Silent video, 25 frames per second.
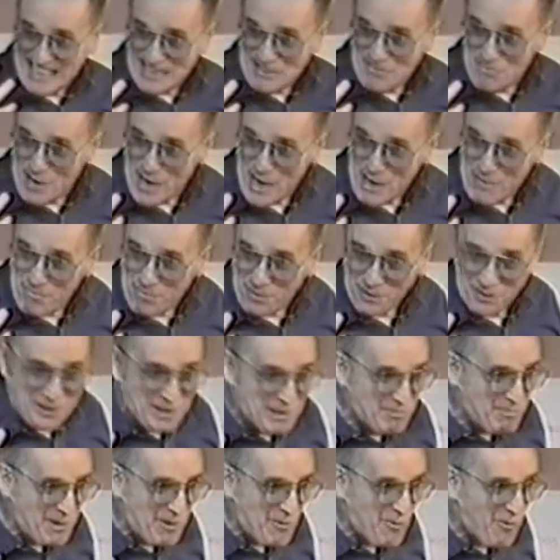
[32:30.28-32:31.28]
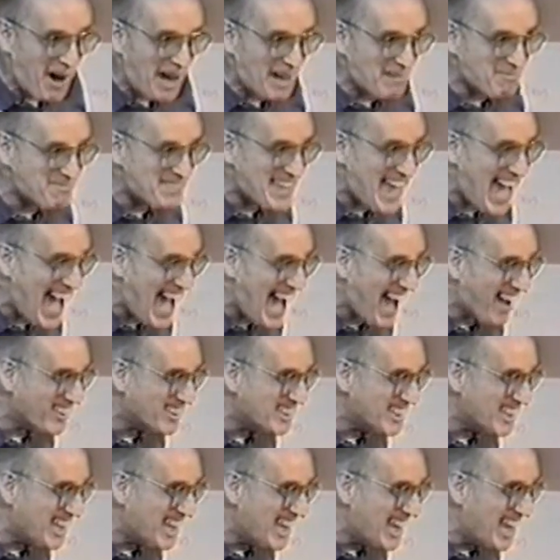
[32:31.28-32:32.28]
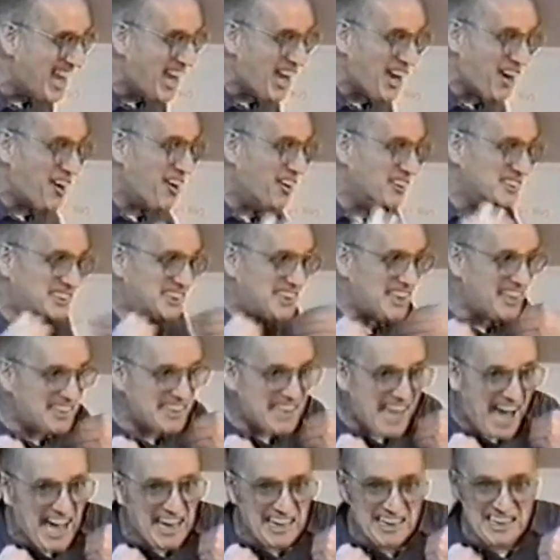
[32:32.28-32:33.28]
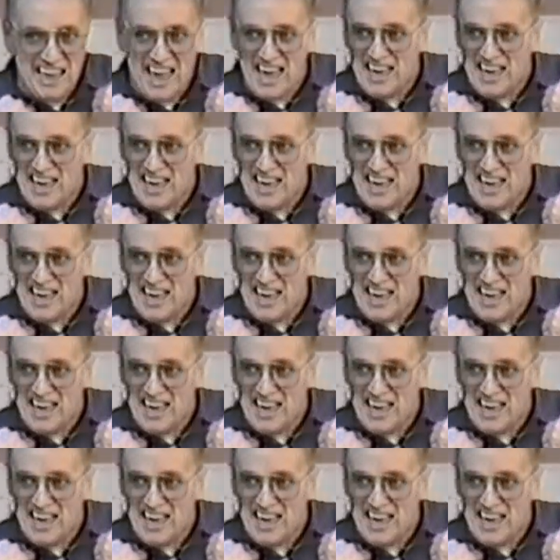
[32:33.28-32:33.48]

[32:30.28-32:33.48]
these people to be wiped out because they're not